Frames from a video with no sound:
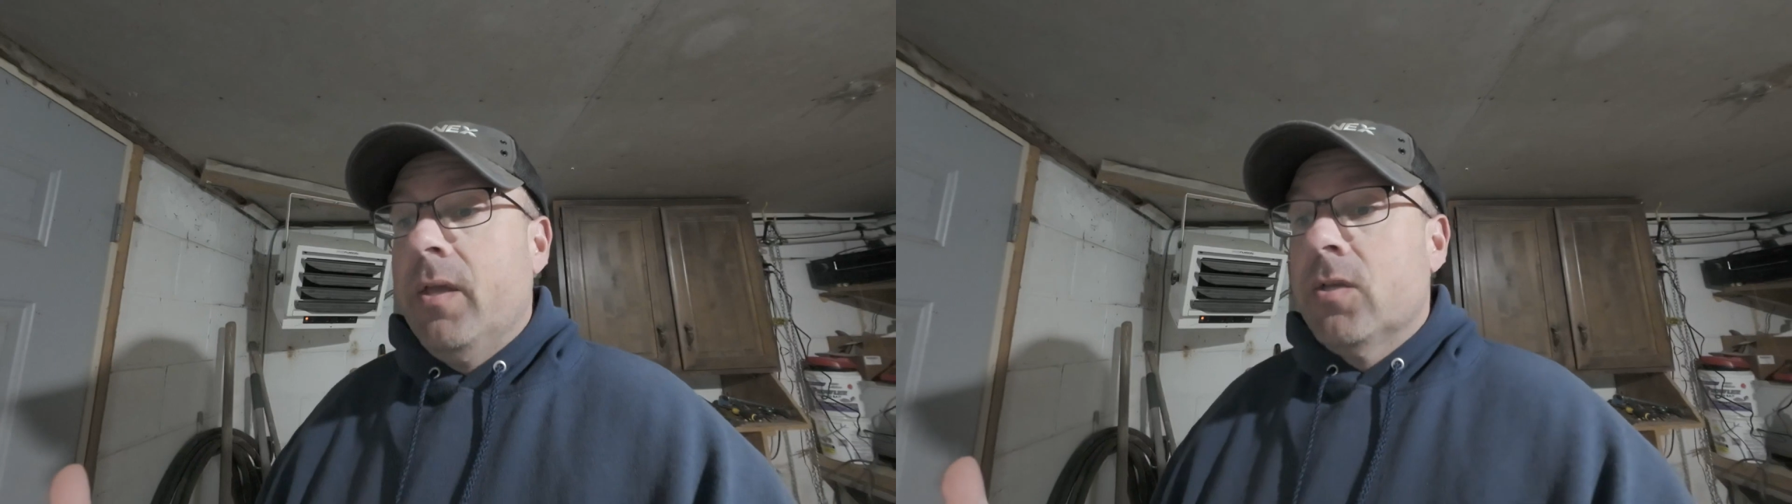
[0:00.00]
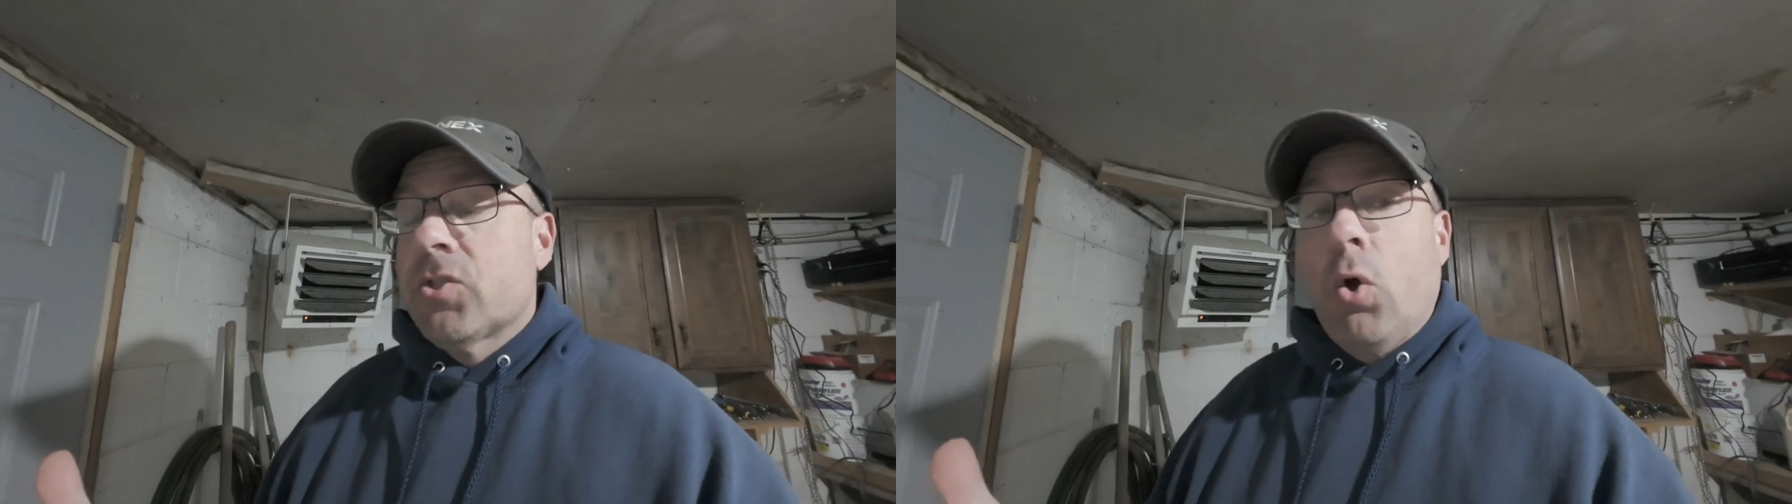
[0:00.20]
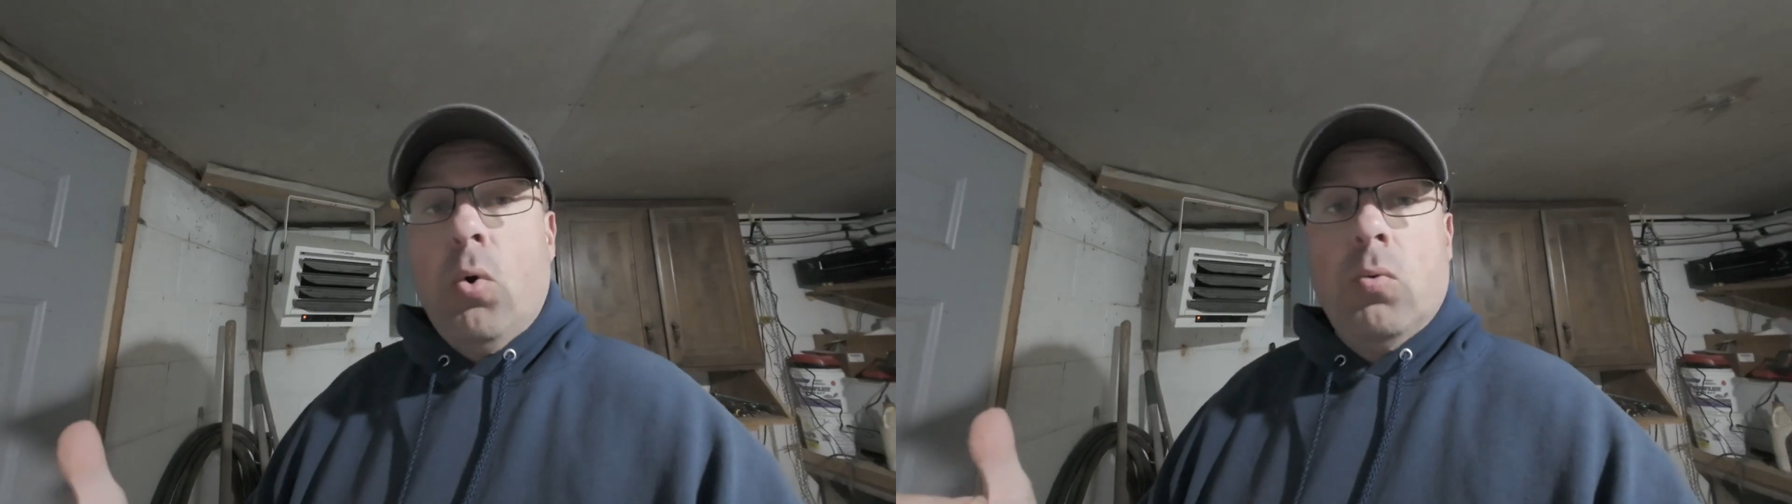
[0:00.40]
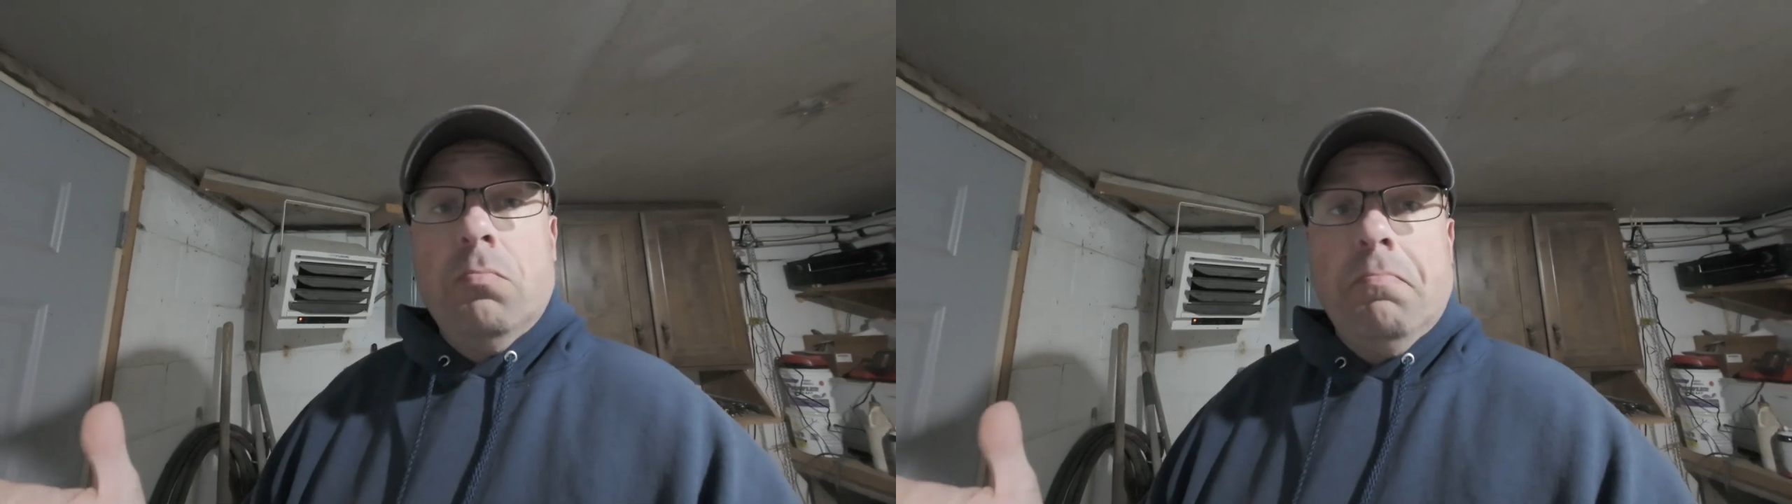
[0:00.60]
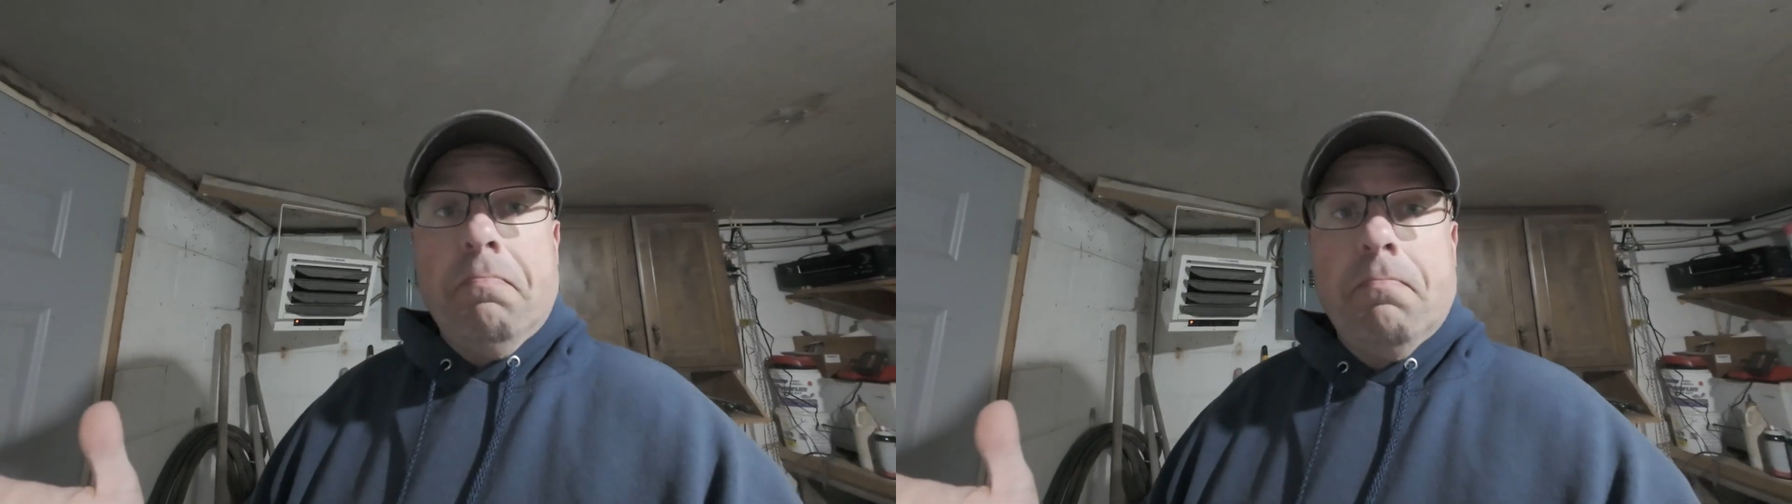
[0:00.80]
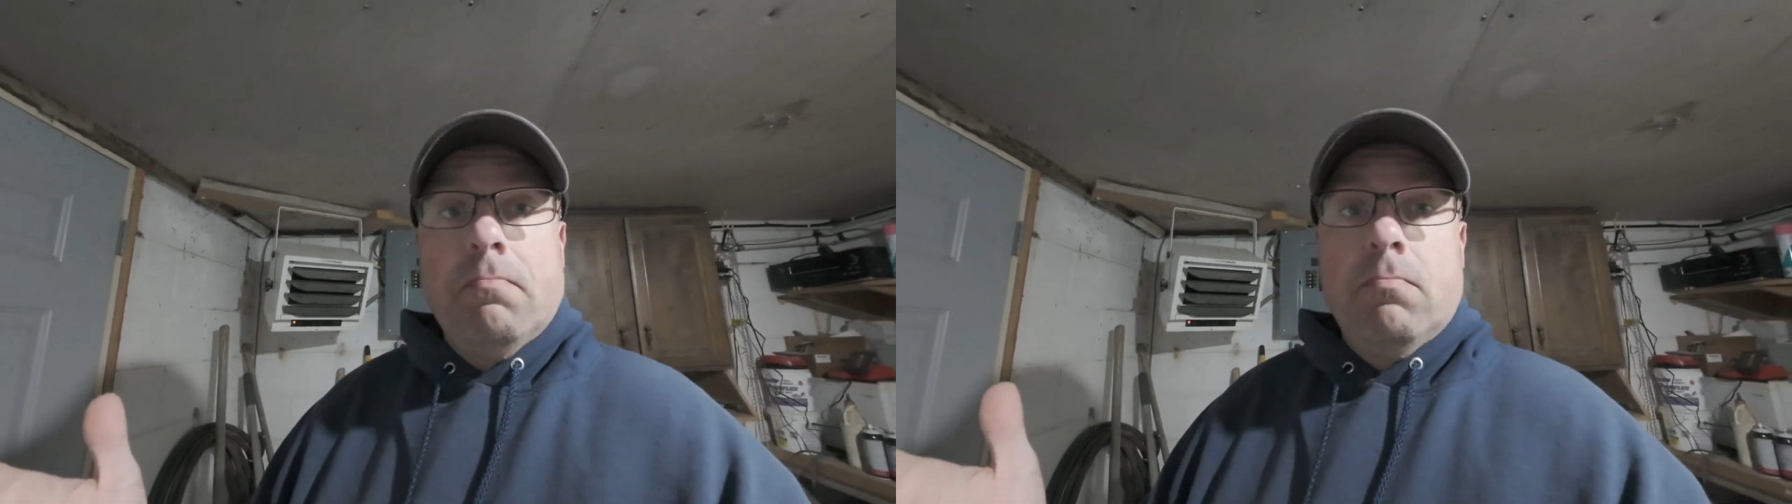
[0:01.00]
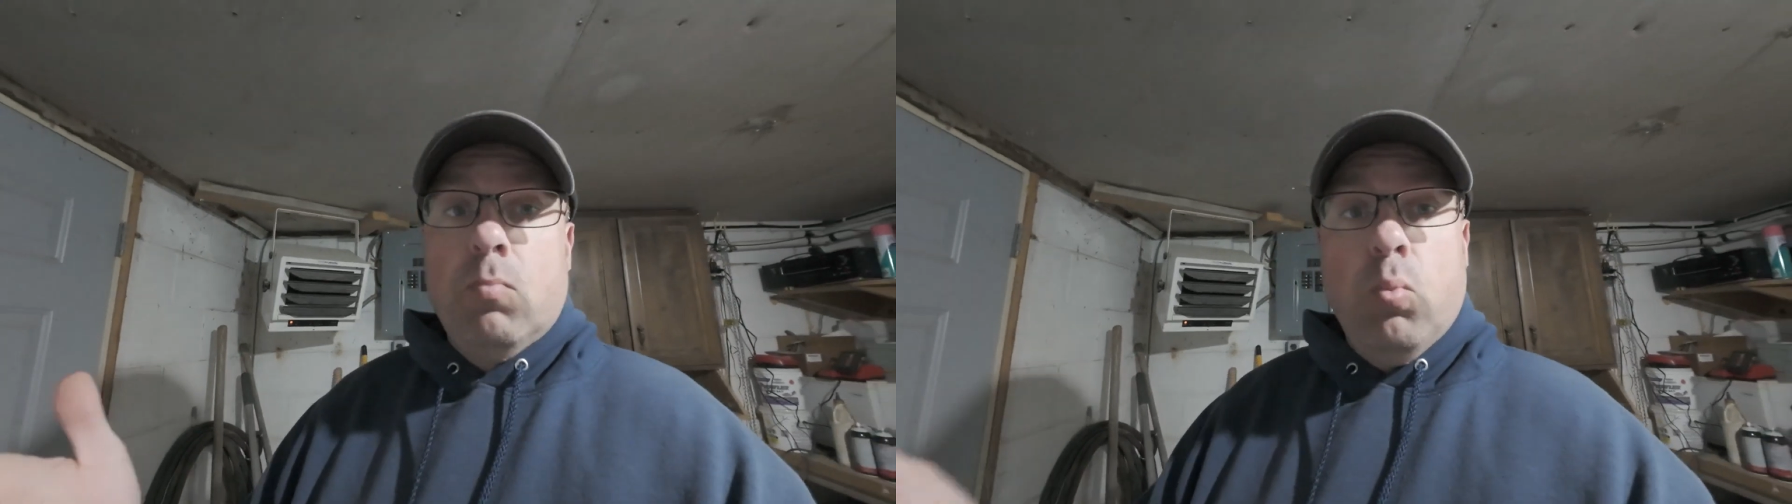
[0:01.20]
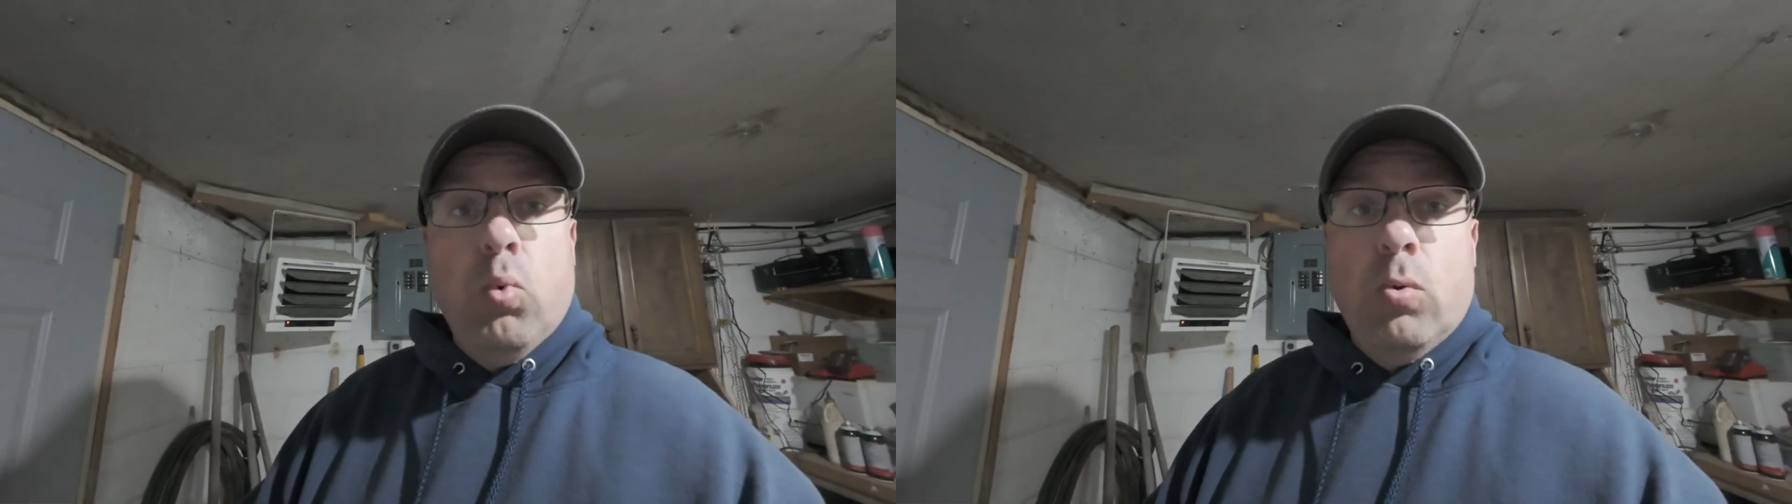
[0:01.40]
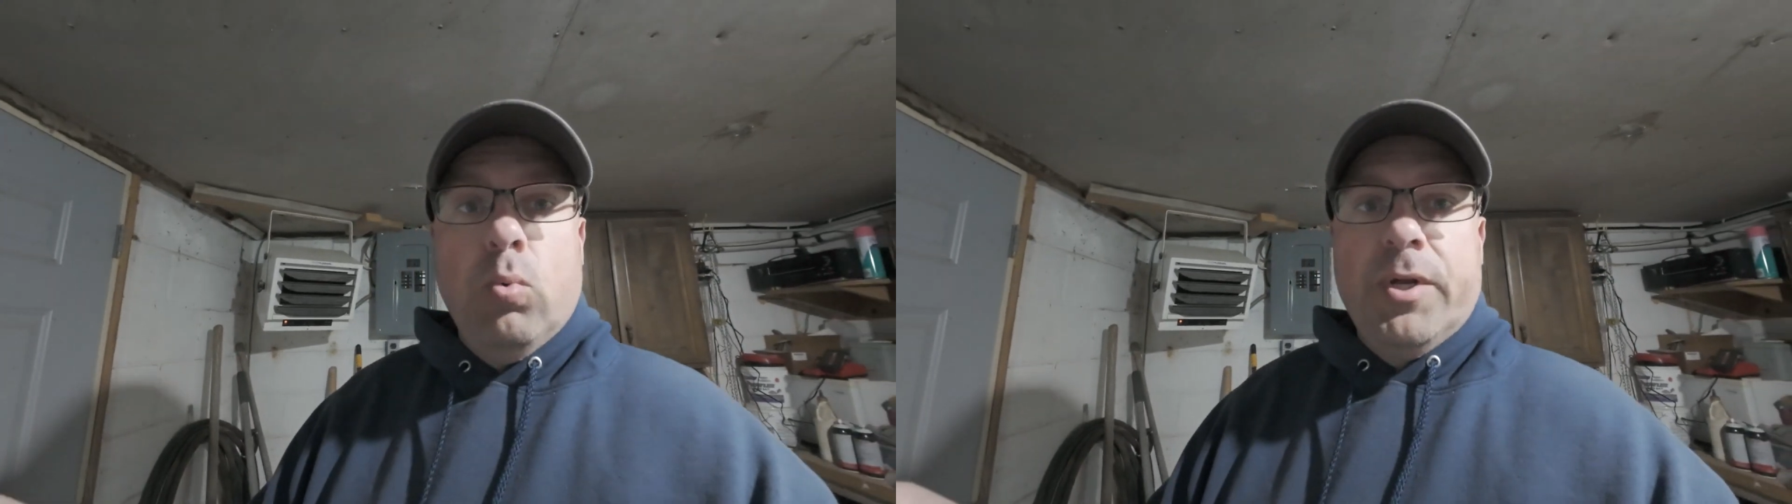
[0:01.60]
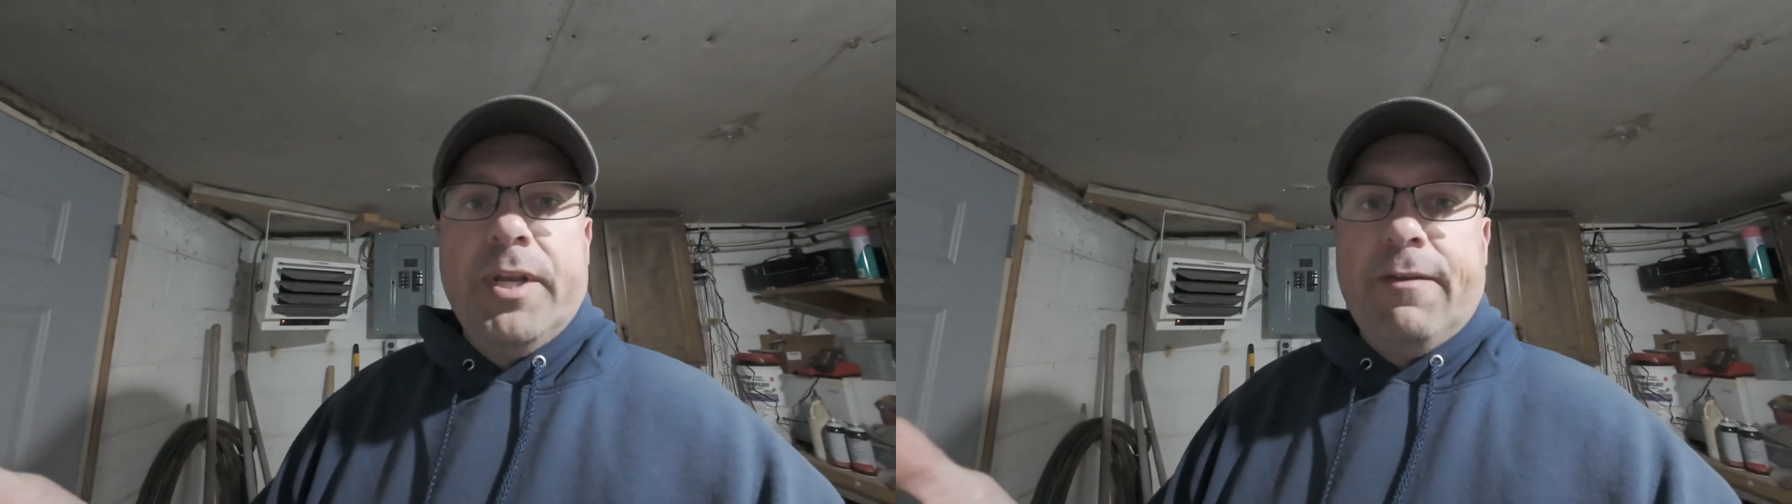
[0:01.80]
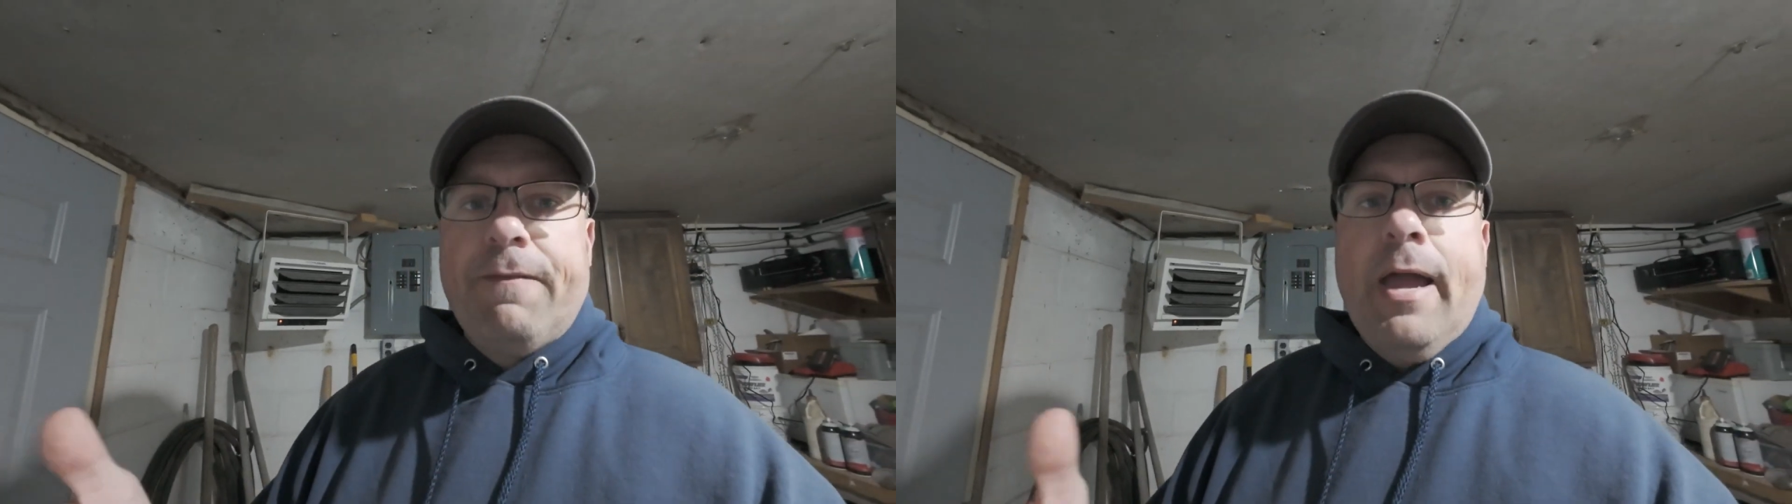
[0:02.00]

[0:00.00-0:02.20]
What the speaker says: So would if